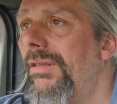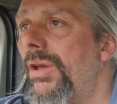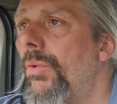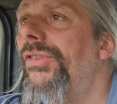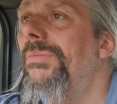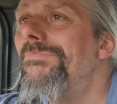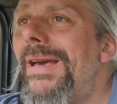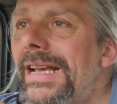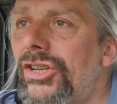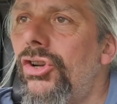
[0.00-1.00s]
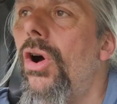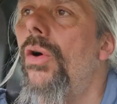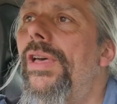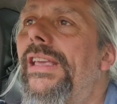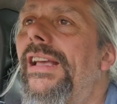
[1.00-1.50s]
they want to make sure
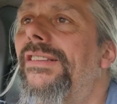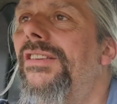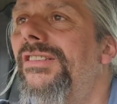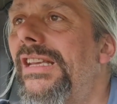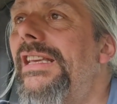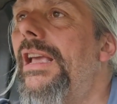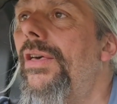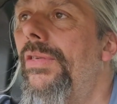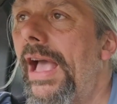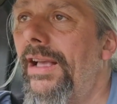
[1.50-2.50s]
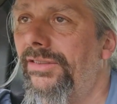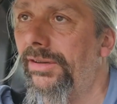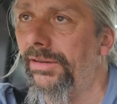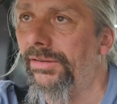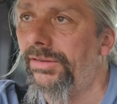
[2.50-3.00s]
they get to see the
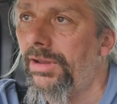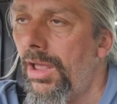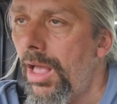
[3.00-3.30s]
accident.